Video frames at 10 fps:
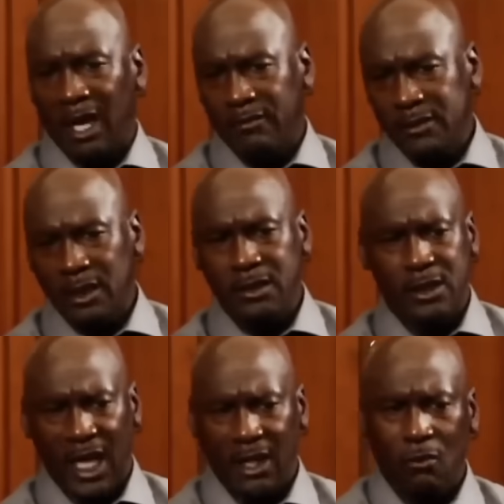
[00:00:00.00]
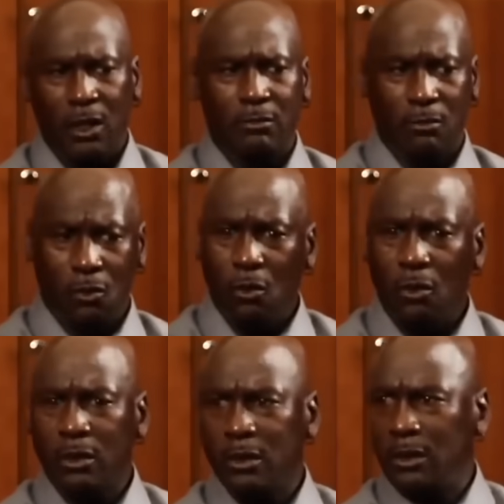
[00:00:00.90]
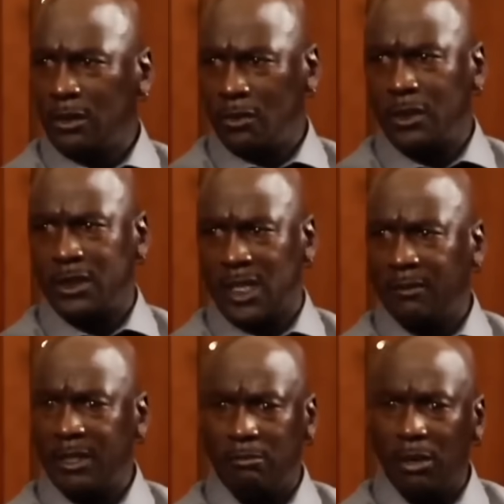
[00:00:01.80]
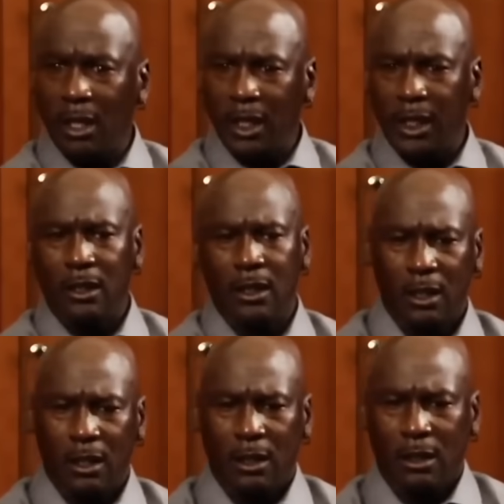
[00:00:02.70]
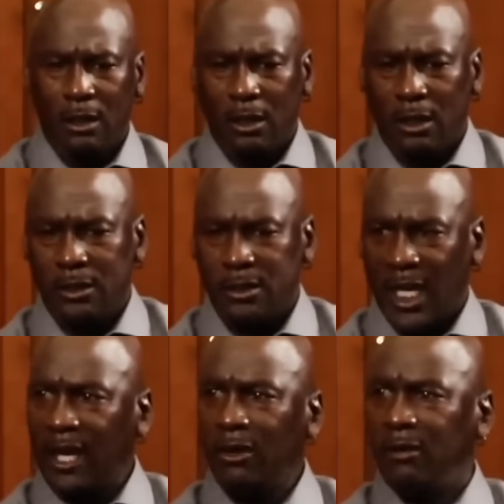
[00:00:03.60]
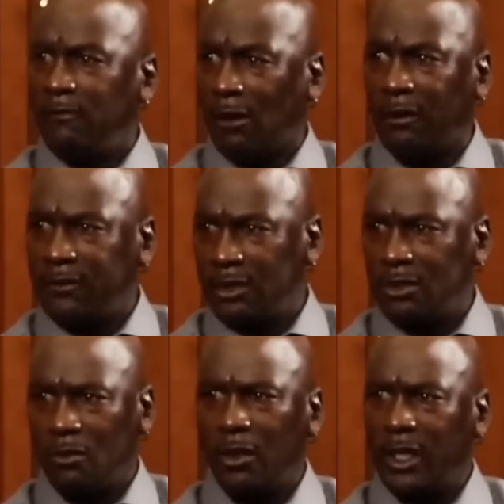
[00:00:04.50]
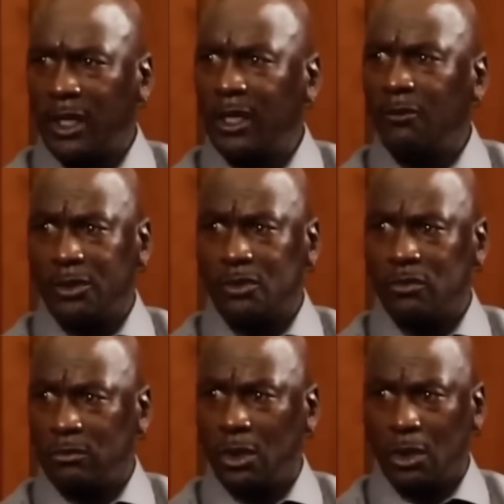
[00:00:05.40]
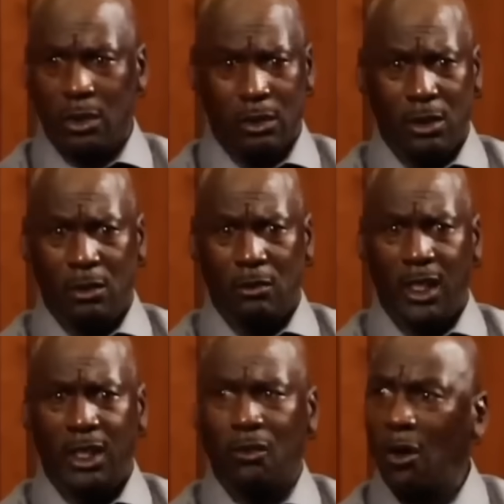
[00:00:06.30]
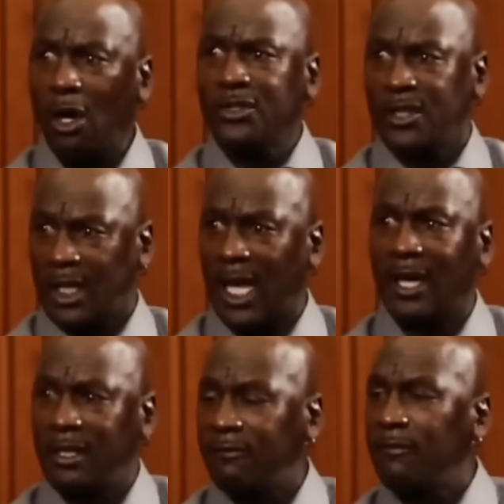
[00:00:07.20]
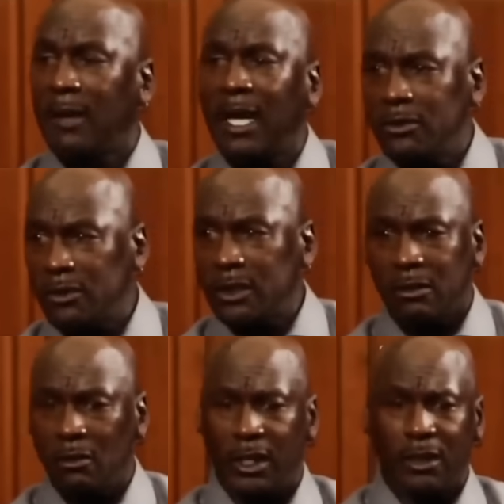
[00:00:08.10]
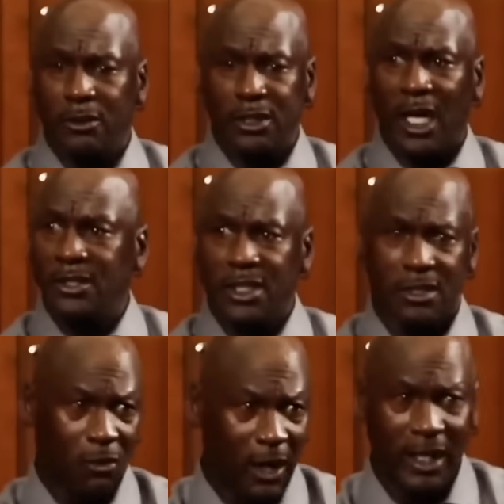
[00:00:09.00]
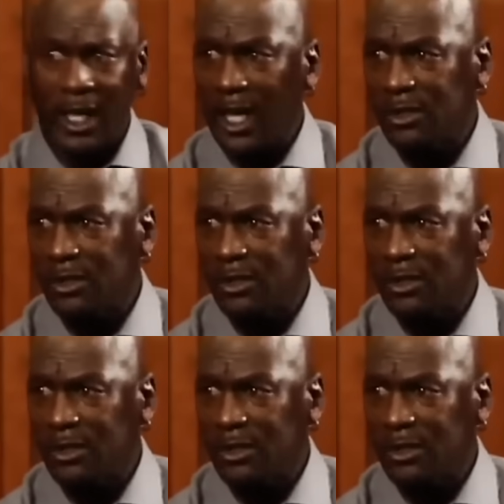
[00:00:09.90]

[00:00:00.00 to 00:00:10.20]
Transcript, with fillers: obviously Jack won more during the time he played. Tiger evolved it to where it was you know, it crossed a lot of different boundaries where it's not just a white guy